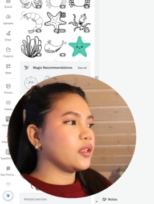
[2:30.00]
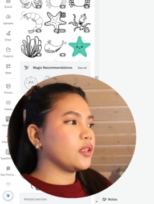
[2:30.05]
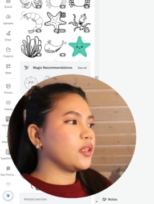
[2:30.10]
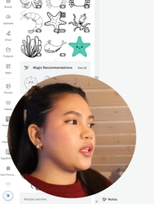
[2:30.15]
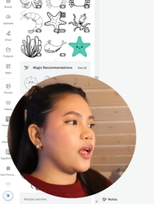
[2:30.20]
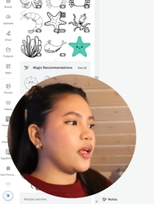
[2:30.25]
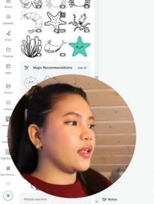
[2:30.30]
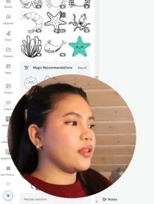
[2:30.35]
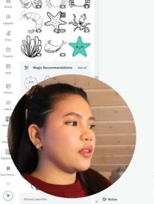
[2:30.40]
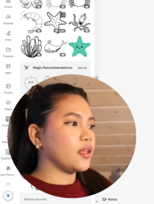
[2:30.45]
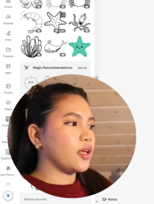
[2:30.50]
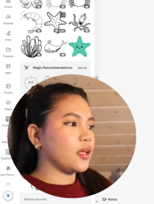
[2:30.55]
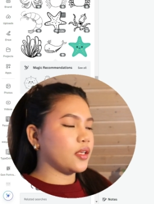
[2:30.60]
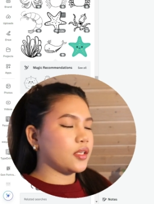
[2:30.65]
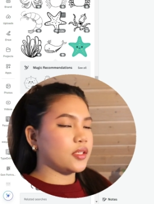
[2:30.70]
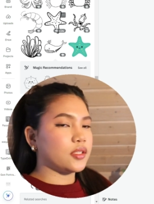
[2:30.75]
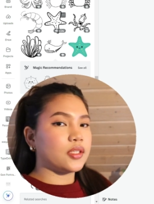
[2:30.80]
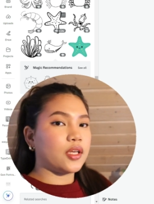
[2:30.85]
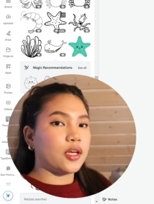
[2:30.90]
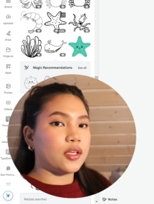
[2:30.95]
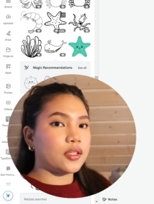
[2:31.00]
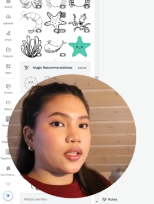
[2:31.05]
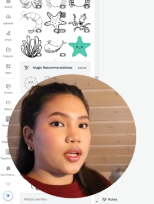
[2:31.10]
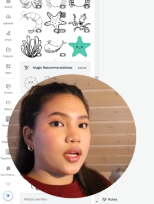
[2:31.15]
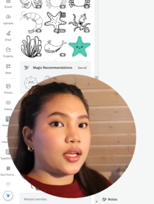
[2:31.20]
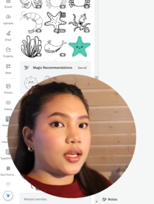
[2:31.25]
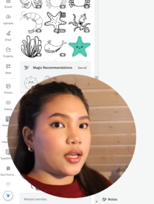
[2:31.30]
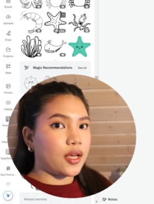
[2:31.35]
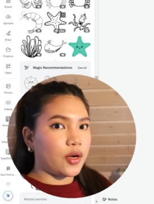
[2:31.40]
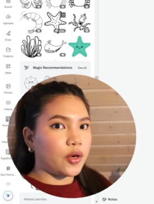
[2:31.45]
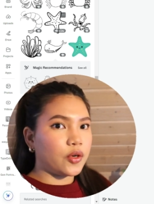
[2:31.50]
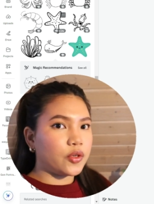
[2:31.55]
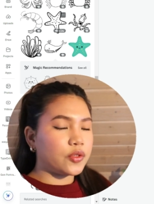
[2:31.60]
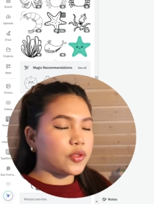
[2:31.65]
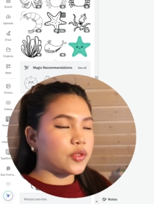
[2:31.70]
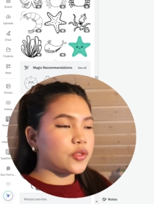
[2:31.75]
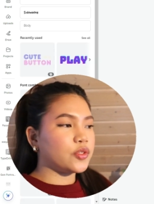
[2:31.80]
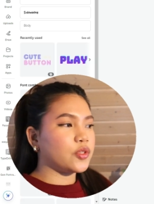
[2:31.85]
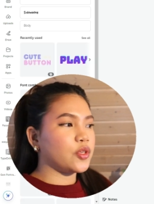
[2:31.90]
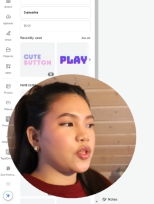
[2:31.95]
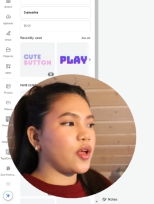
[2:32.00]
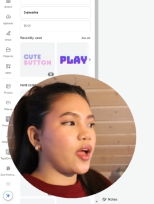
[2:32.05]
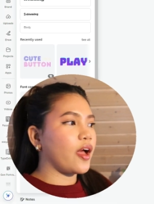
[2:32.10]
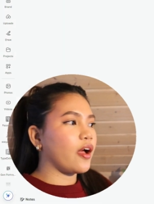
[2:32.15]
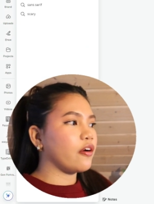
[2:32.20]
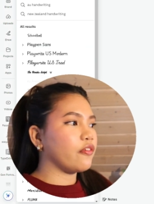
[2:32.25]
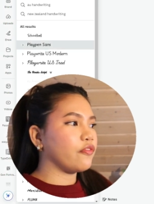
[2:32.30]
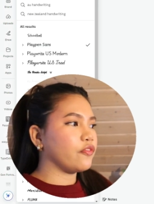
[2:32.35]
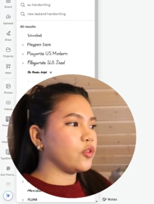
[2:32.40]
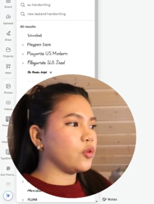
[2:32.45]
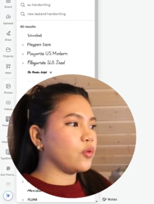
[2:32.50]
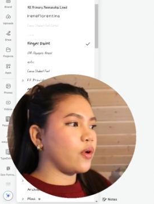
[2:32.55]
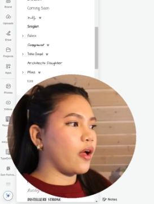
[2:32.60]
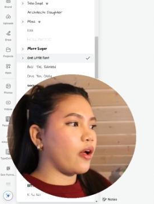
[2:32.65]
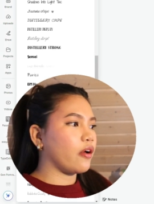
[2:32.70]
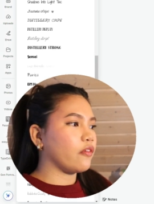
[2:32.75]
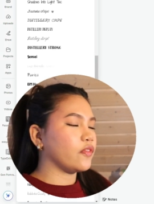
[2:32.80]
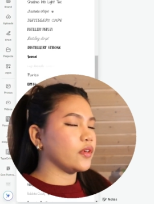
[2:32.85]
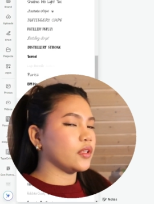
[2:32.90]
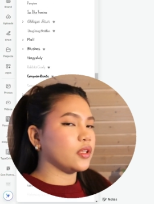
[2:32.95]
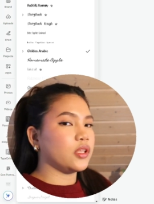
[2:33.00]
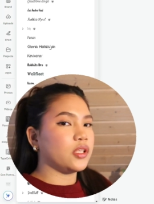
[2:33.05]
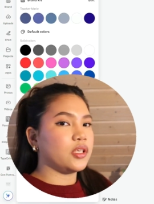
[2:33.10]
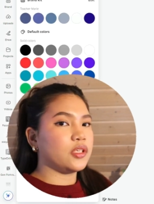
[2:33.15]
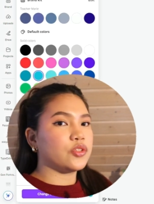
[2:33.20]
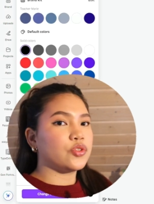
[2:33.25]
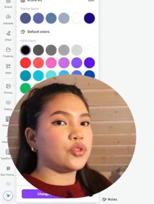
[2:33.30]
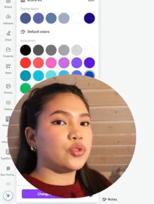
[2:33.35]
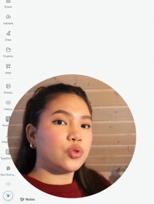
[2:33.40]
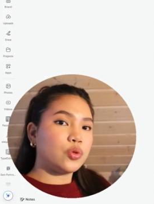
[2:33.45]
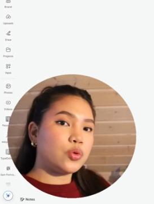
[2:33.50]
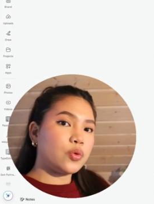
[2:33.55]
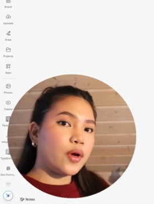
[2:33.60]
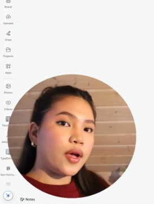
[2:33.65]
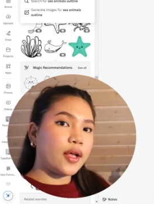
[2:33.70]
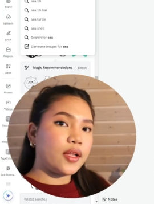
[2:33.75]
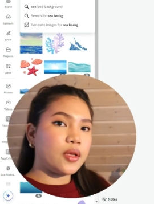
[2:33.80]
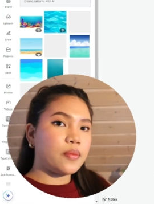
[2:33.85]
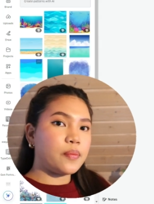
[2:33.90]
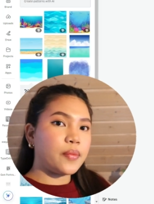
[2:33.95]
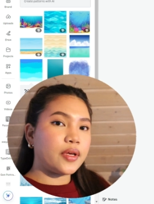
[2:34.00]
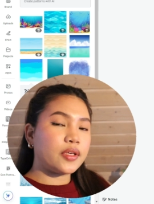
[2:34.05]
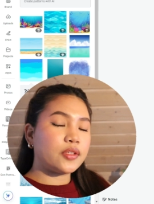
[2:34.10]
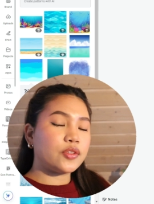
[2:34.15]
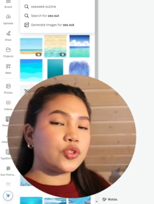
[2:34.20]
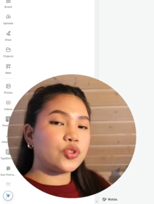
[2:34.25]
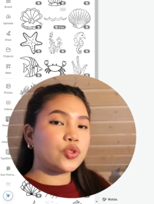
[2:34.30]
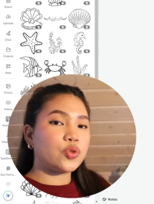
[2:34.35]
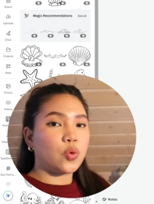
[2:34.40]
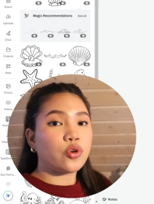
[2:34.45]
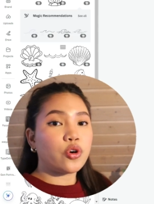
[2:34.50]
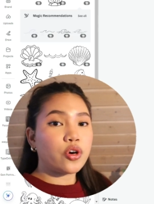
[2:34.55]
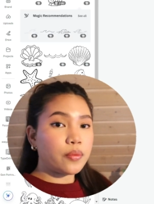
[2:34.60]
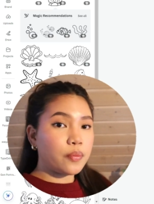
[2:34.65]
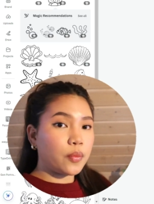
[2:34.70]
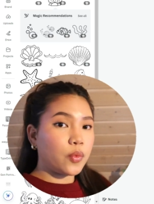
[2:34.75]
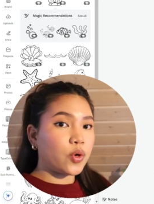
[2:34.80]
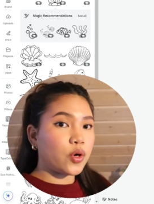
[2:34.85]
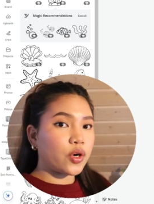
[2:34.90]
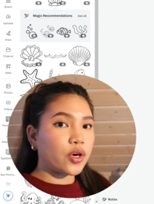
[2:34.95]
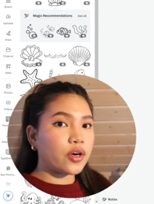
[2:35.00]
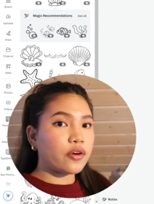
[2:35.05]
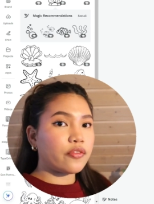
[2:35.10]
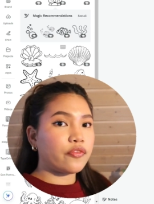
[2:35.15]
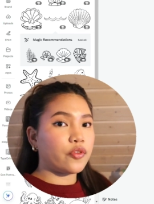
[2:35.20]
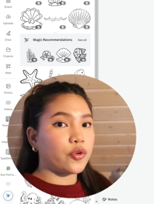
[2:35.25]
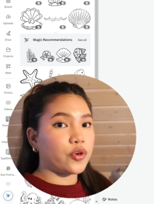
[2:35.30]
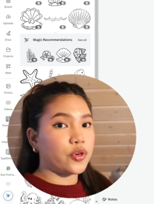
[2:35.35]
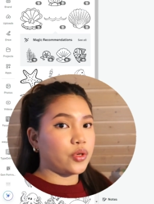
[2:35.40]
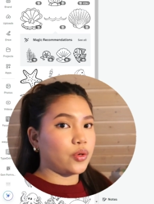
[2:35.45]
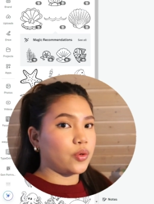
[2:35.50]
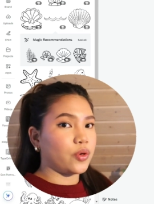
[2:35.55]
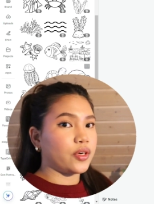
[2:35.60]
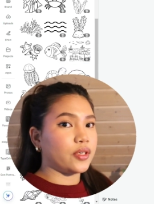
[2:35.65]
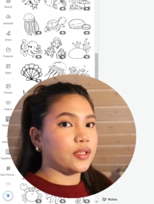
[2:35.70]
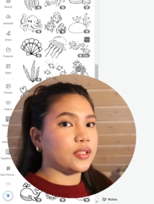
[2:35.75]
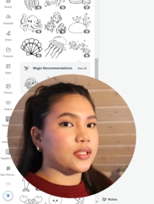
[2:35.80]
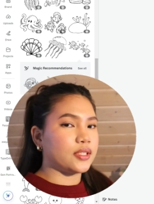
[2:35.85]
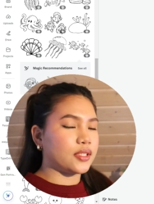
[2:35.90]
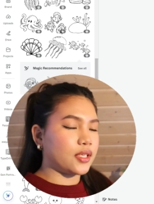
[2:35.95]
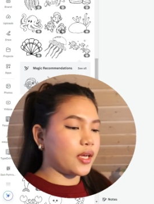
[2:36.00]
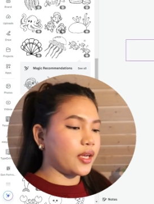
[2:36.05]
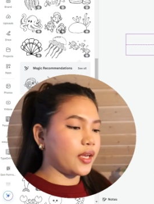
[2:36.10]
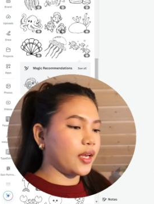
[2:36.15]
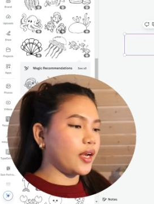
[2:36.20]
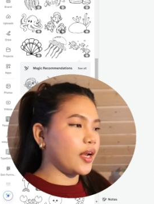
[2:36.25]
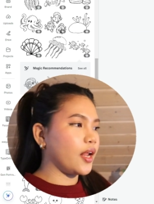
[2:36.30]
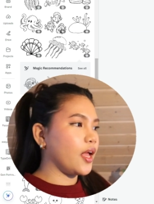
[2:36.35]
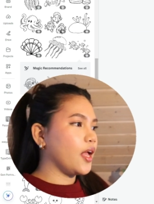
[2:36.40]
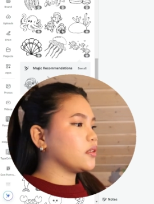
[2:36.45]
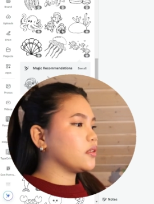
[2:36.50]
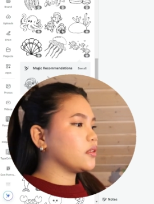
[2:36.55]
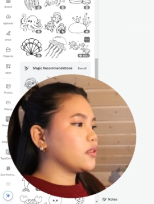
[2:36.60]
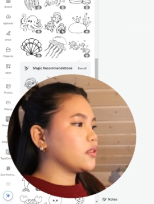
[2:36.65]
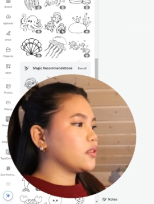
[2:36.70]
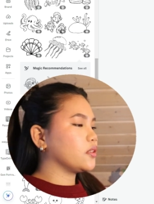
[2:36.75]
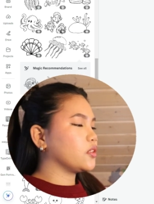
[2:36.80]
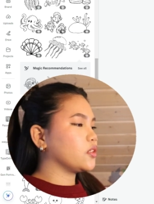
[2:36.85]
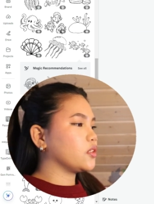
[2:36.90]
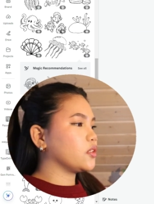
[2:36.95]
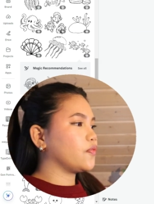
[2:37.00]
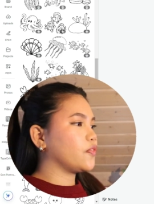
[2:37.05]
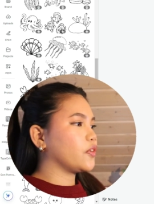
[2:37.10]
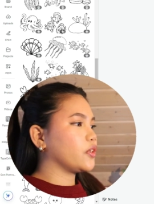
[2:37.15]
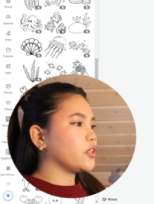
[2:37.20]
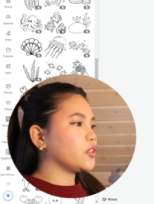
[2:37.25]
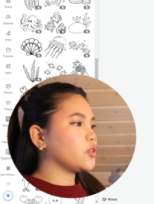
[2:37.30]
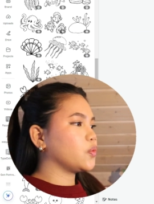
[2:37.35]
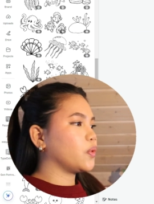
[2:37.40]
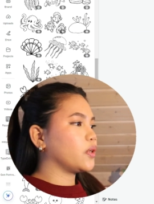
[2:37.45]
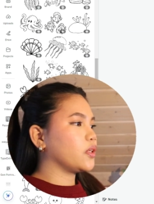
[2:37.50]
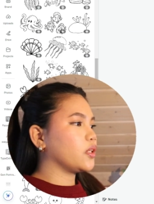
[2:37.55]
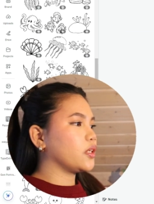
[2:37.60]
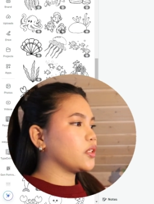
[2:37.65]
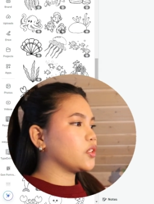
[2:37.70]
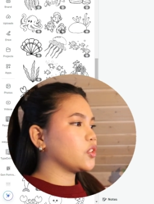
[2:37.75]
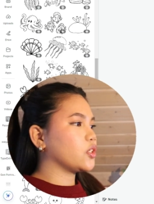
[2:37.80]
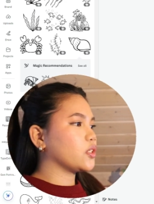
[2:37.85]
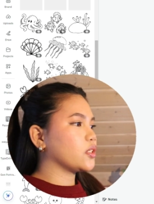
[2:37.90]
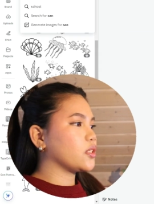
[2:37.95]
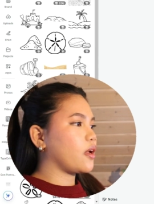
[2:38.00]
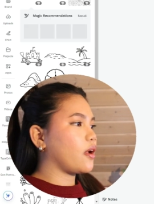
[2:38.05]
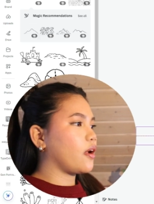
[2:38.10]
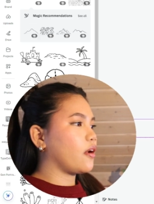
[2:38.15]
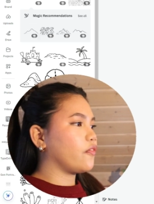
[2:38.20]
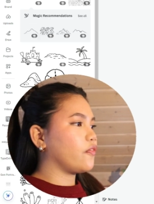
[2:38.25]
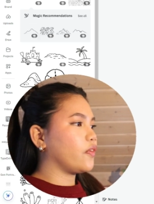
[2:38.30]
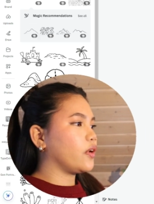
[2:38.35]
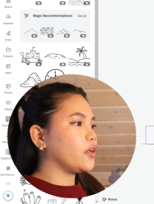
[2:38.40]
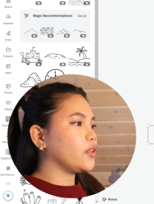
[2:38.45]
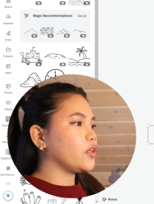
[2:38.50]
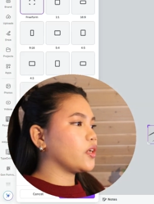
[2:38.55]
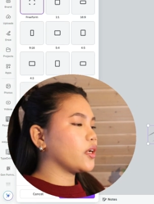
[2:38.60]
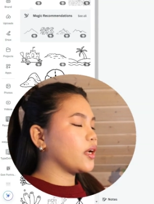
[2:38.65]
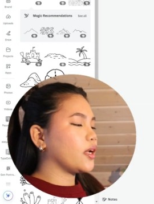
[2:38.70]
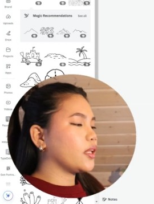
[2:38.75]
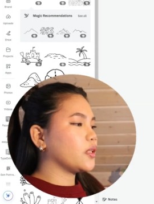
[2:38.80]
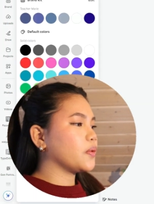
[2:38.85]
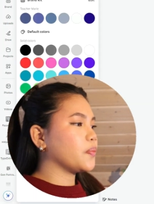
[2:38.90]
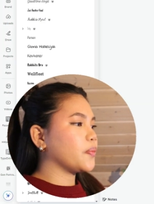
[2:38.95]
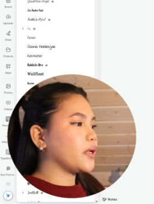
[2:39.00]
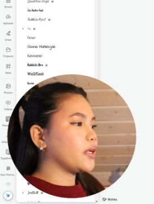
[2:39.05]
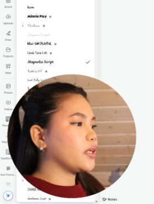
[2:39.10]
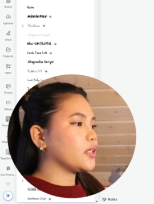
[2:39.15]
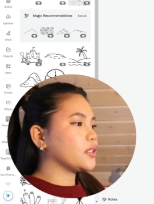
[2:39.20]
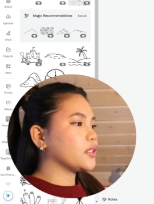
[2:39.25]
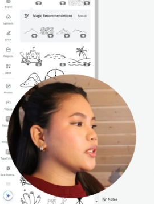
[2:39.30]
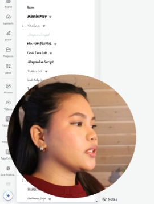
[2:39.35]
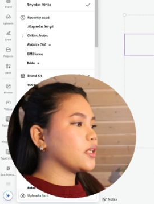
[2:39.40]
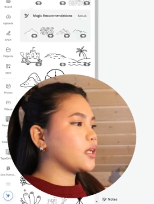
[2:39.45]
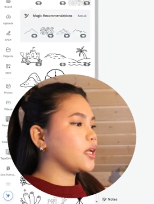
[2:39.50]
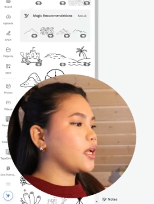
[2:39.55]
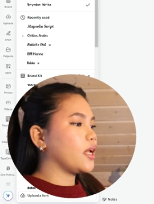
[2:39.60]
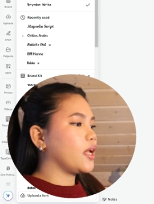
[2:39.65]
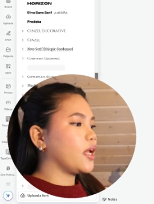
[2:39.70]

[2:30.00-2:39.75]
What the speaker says: then that is not allowed. So you have to have at least 2 elements or more for your design. So for this one, let's just have other elements,